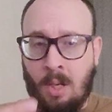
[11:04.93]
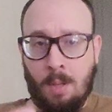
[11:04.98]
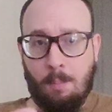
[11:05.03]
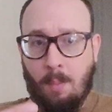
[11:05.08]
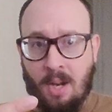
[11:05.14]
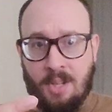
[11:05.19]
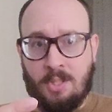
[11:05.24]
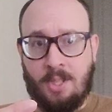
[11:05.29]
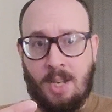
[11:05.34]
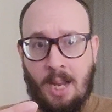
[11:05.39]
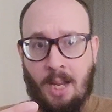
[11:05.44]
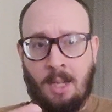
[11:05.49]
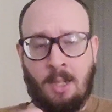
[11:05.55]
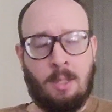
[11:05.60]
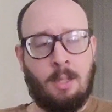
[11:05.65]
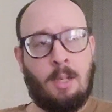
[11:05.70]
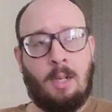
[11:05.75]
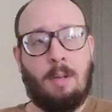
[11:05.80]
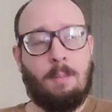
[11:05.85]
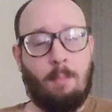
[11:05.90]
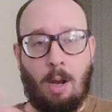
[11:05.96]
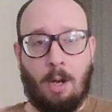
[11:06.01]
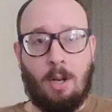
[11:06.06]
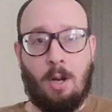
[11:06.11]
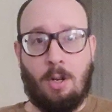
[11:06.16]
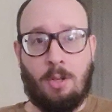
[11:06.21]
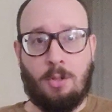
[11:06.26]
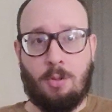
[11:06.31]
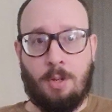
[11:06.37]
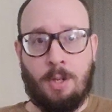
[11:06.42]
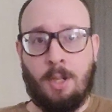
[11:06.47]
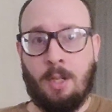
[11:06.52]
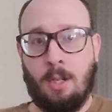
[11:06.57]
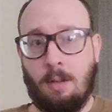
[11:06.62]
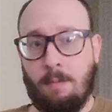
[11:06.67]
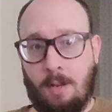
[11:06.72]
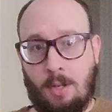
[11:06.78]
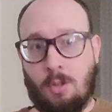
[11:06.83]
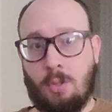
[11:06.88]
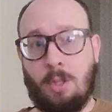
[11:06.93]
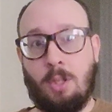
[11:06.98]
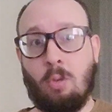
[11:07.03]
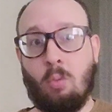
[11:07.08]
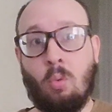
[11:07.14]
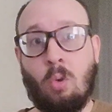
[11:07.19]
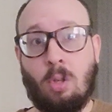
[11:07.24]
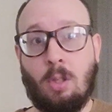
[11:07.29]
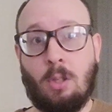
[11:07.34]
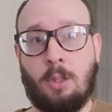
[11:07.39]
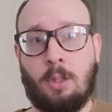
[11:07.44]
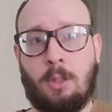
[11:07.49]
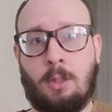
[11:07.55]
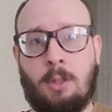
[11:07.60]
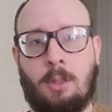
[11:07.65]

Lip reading: my state, my country, eventually the world.